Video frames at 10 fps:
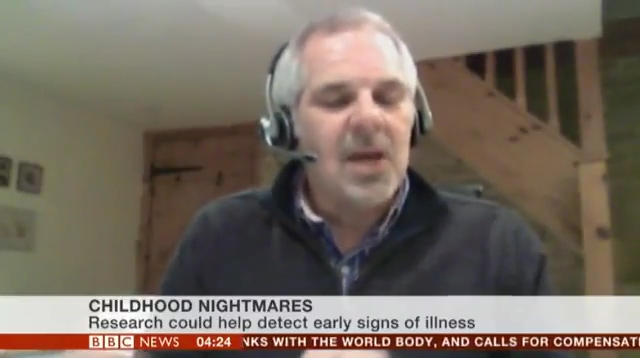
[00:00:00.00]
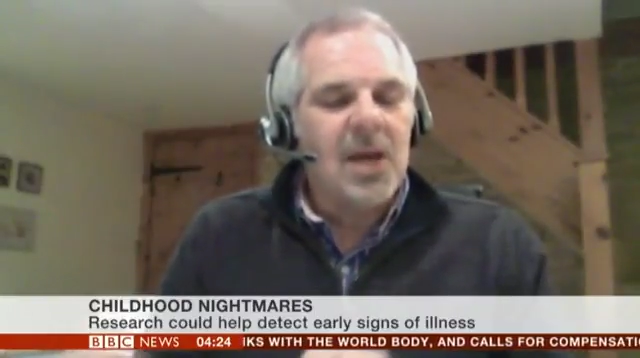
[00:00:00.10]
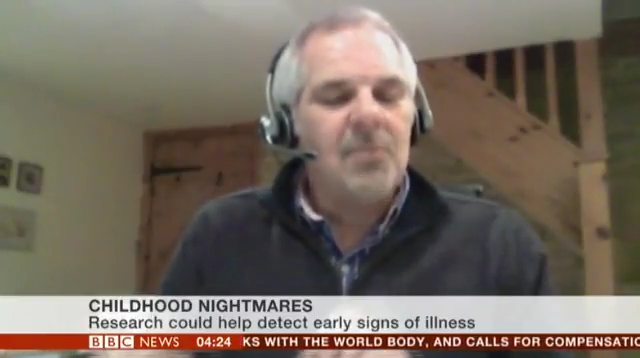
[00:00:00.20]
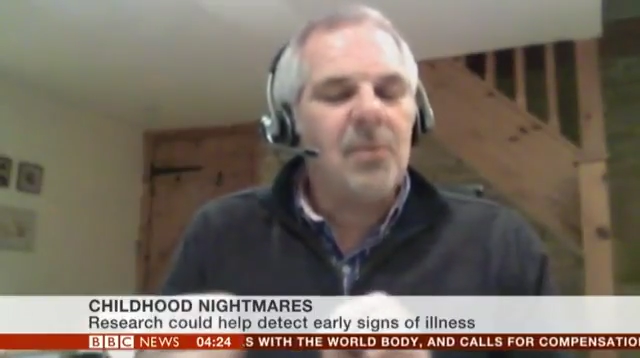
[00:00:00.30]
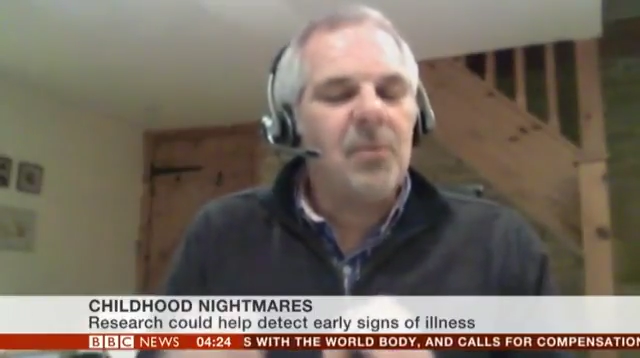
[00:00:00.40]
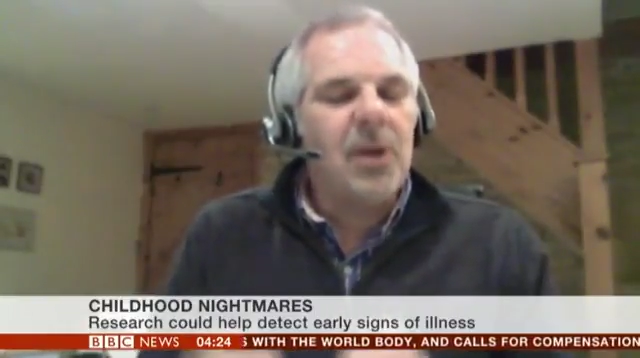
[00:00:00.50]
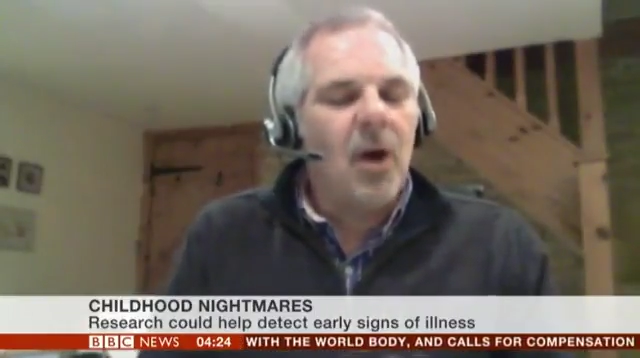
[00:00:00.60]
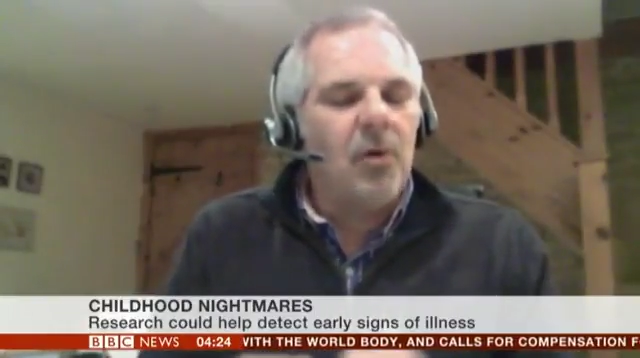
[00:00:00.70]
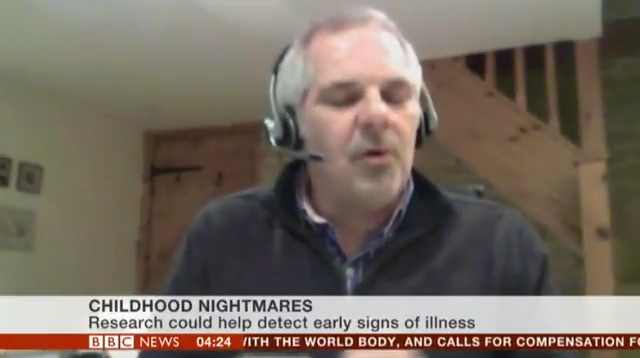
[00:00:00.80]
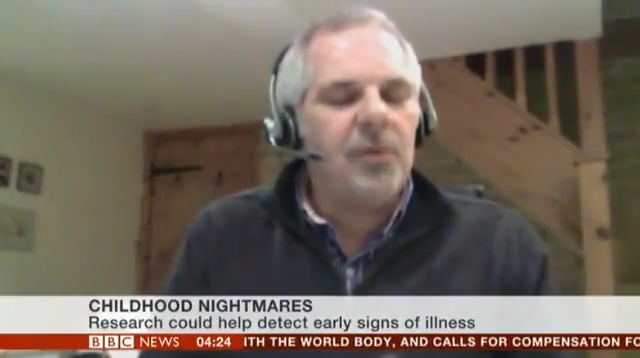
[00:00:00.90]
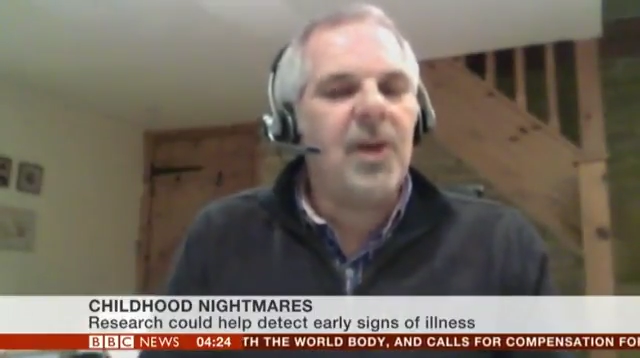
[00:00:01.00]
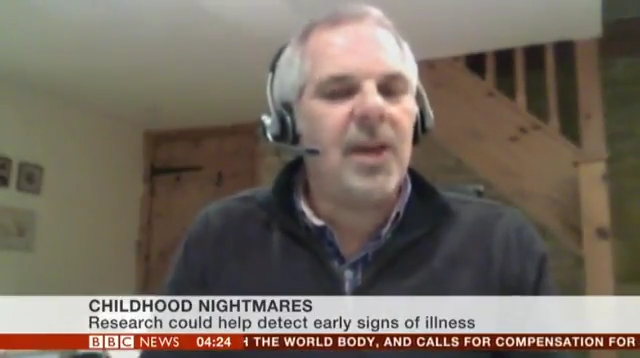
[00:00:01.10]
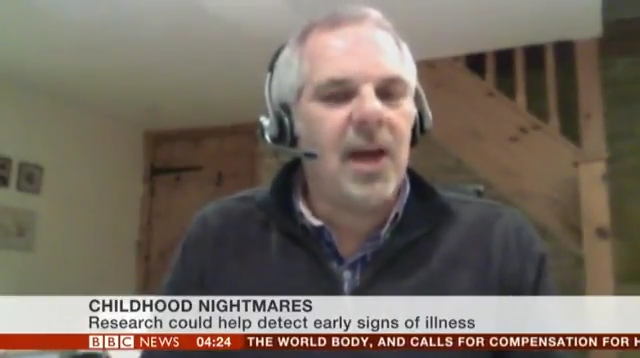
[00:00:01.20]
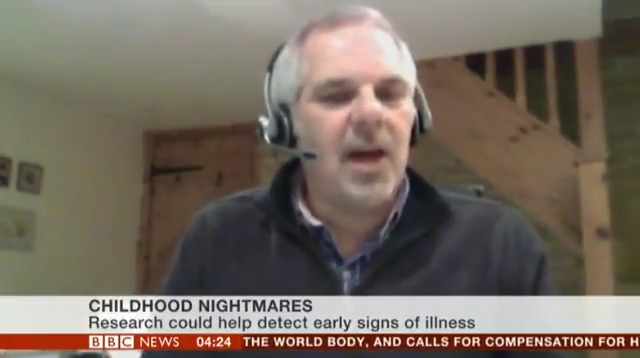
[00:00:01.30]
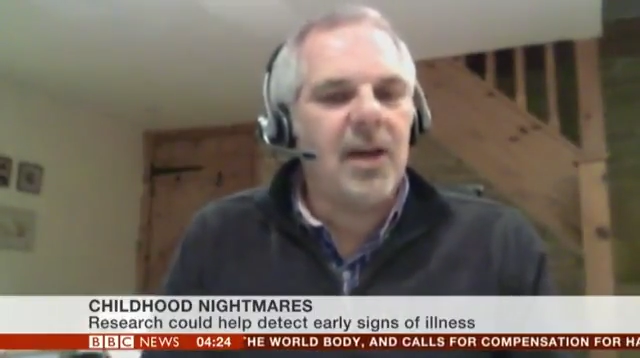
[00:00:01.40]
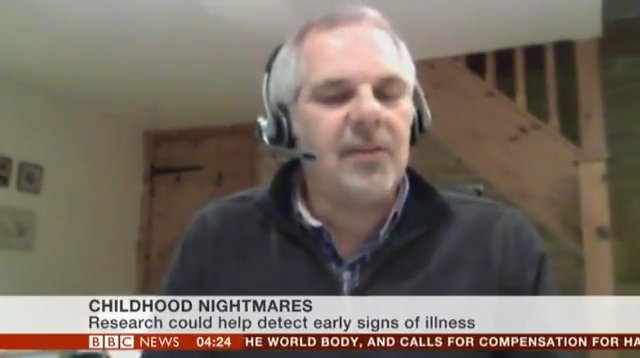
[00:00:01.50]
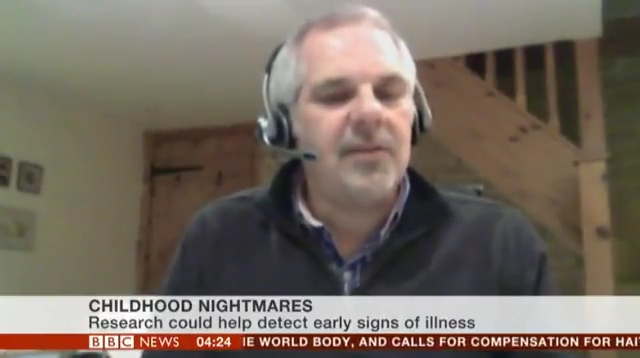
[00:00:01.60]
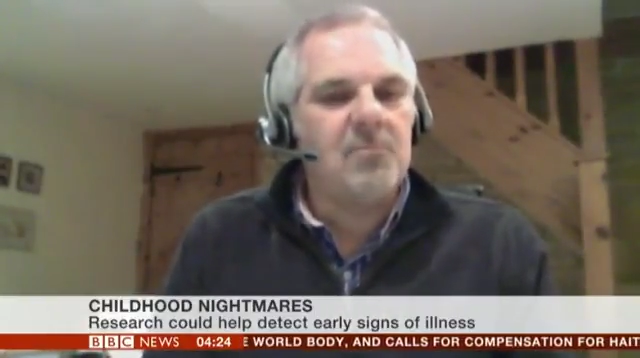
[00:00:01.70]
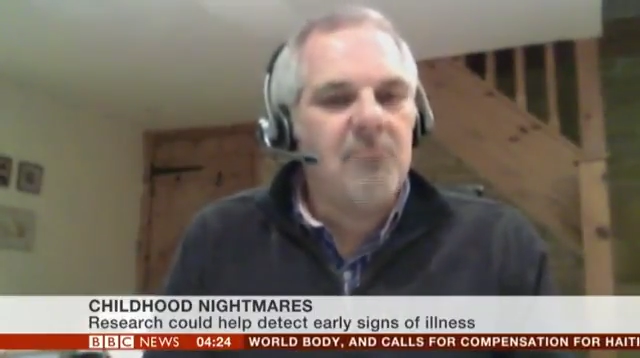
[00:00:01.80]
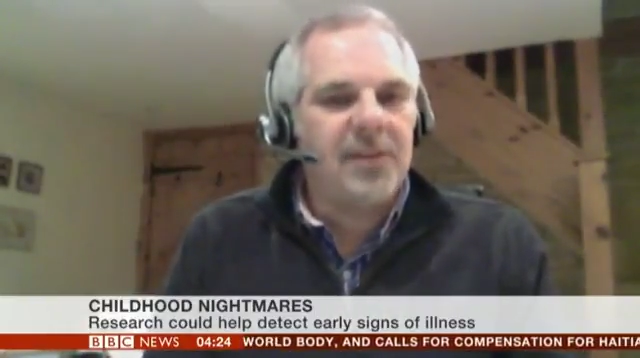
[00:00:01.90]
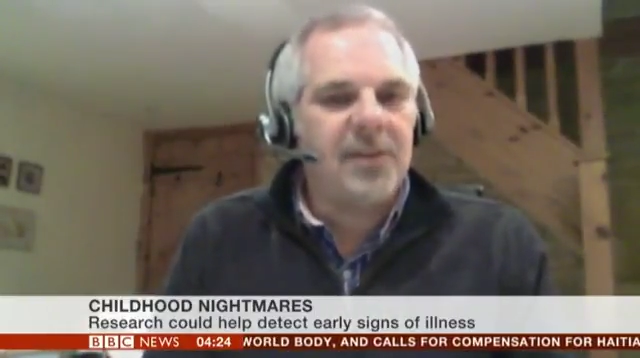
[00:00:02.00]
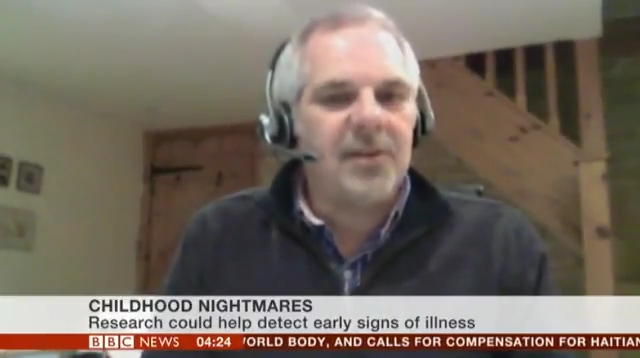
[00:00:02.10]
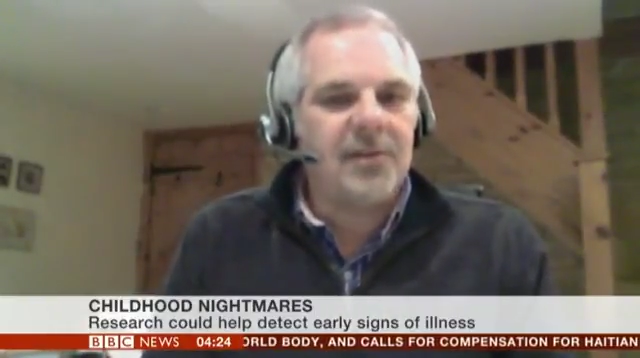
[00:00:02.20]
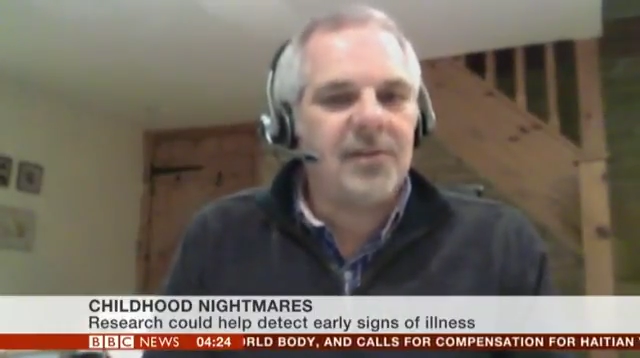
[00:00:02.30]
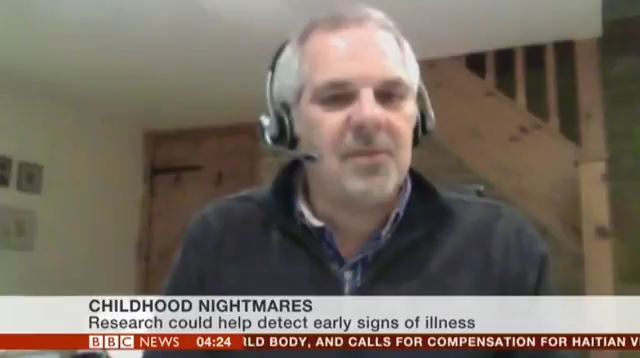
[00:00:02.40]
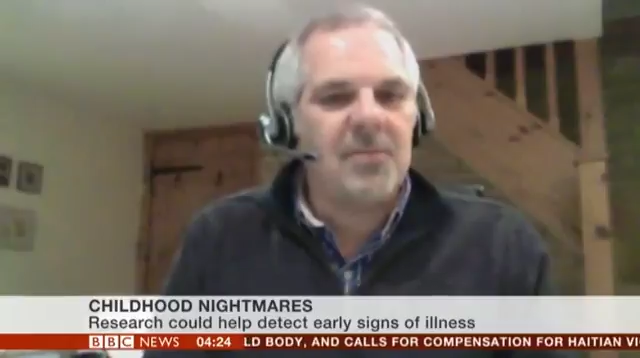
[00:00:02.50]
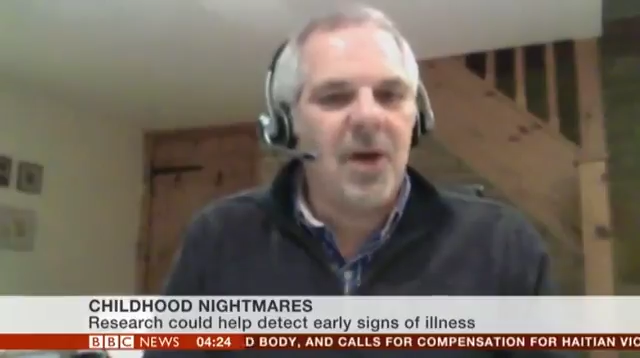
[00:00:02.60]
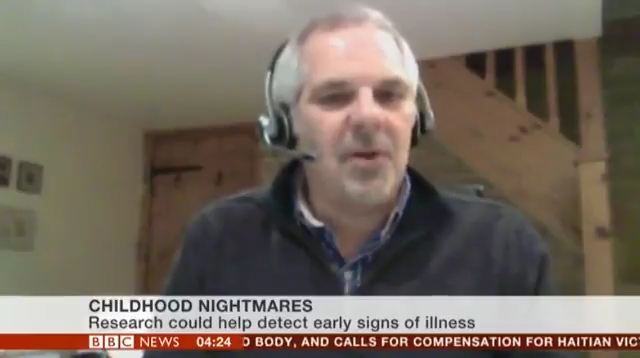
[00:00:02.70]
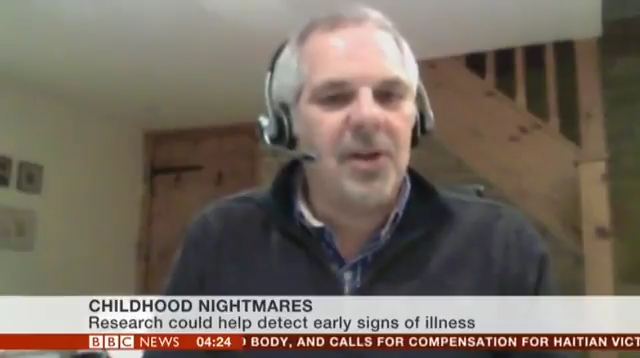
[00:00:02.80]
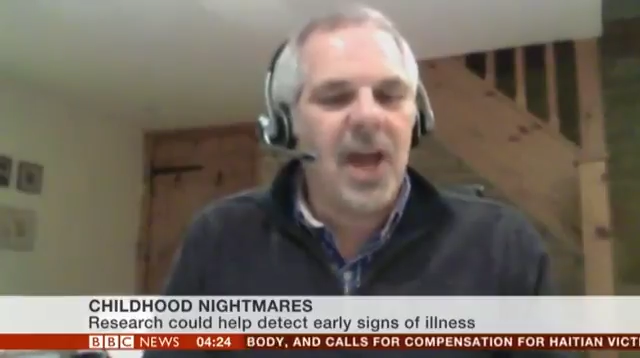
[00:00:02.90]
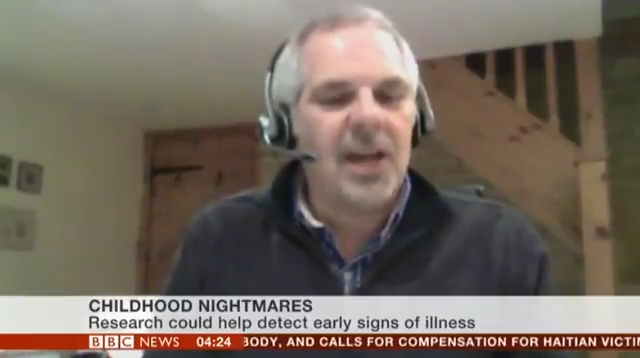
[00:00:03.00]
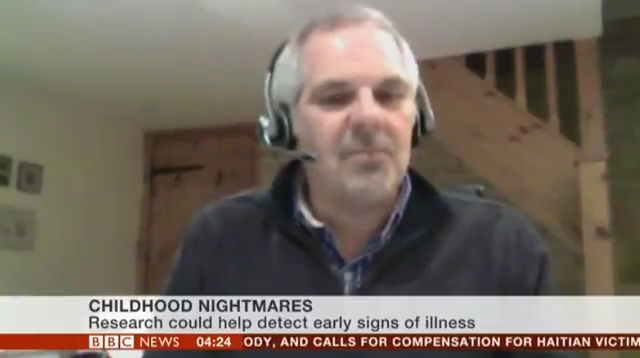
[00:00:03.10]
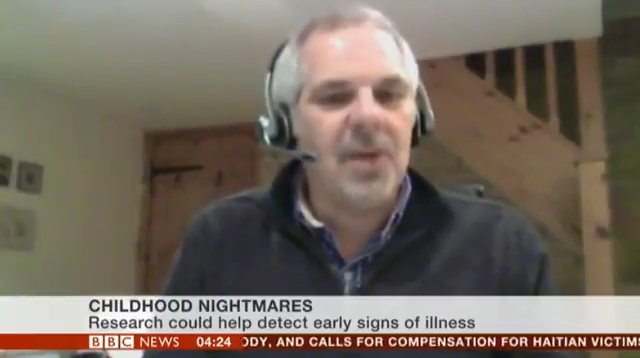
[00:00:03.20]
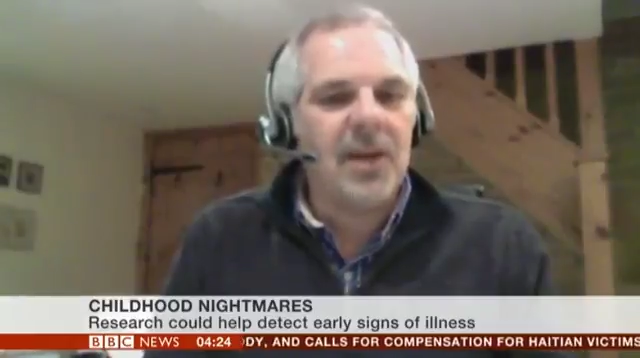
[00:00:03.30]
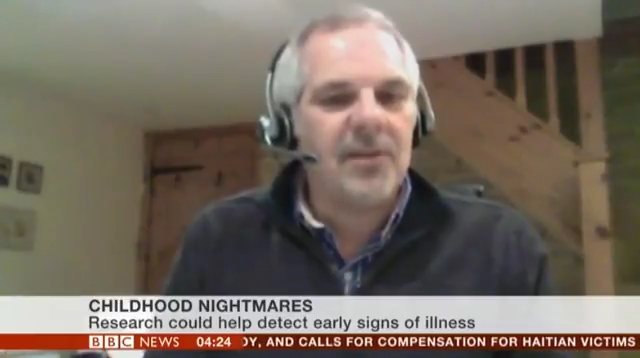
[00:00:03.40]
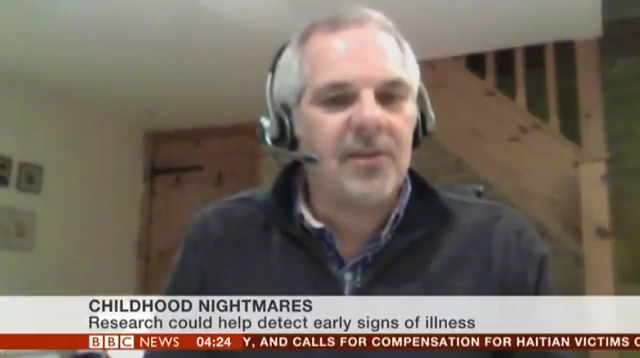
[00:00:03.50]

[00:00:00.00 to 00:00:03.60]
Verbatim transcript: But we also had asked the mothers about nightmares,